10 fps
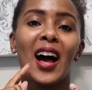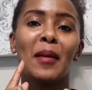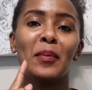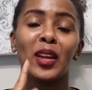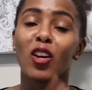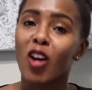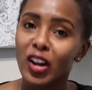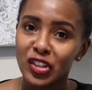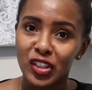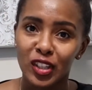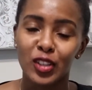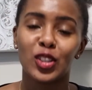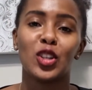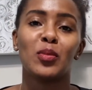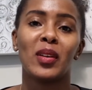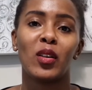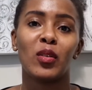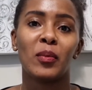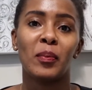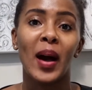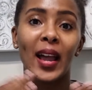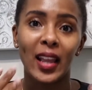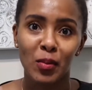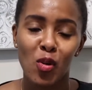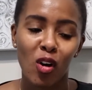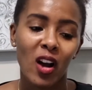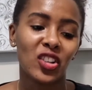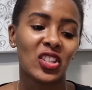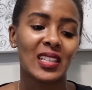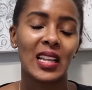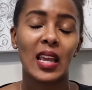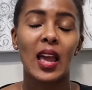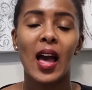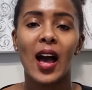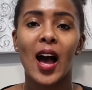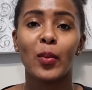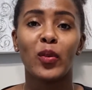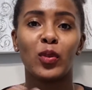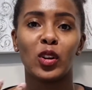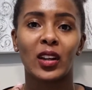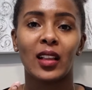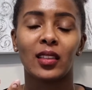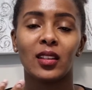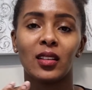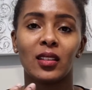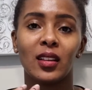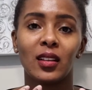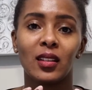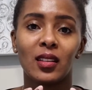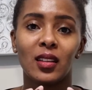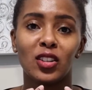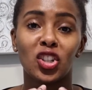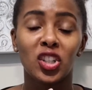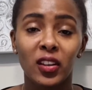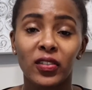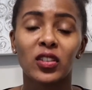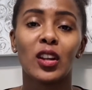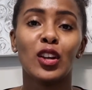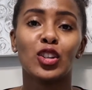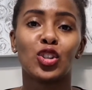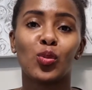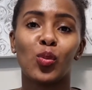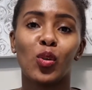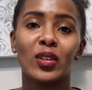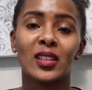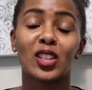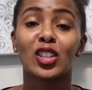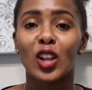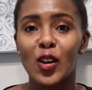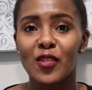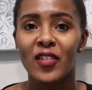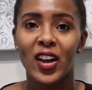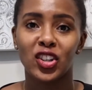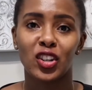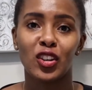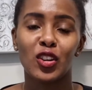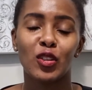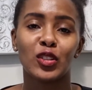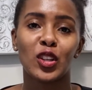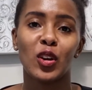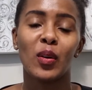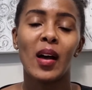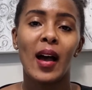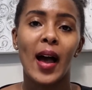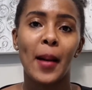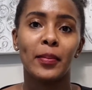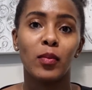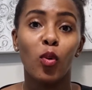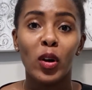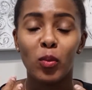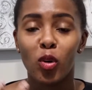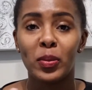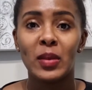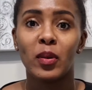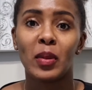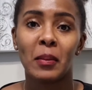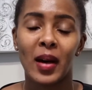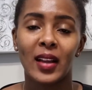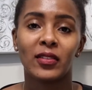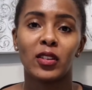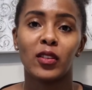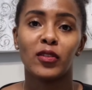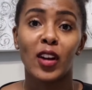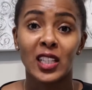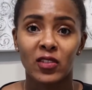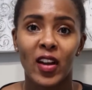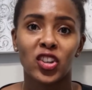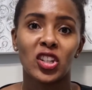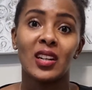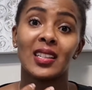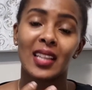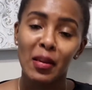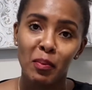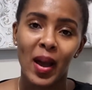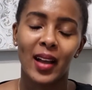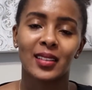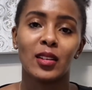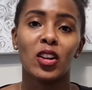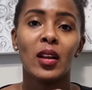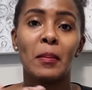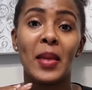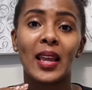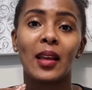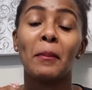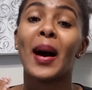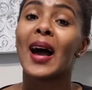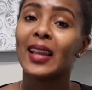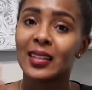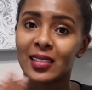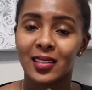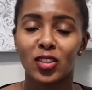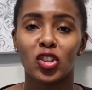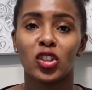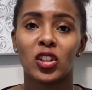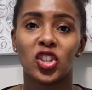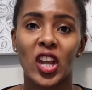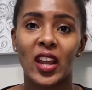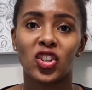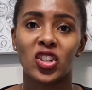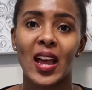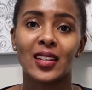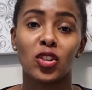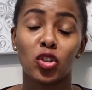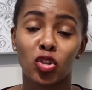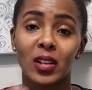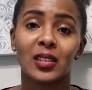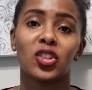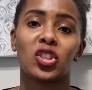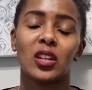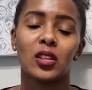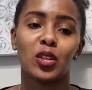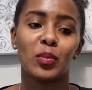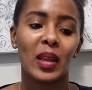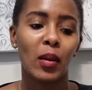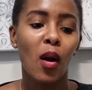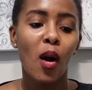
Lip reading: being a conscious consumer, buying more consciously, if we look at the shift towards slow fashion, so more and more people being mindful of fast fashion and its impact, and making buying decisions to change that and to transition into being